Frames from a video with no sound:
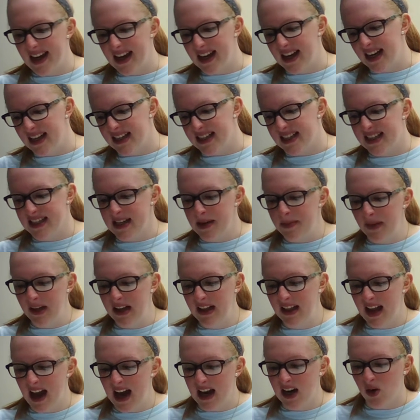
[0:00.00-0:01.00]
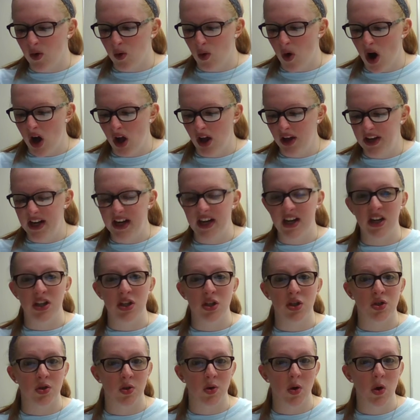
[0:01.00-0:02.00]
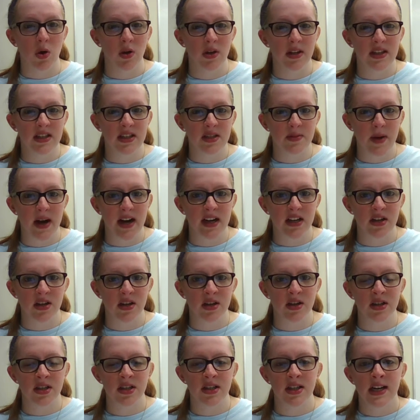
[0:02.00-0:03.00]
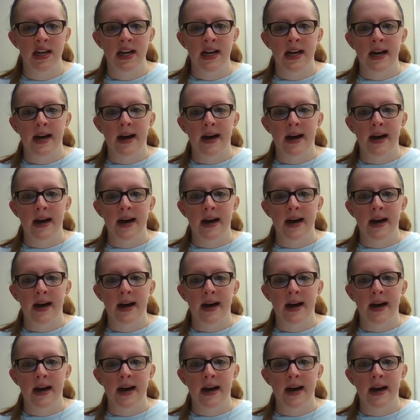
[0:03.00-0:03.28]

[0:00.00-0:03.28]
Assembly line quality control inspectors,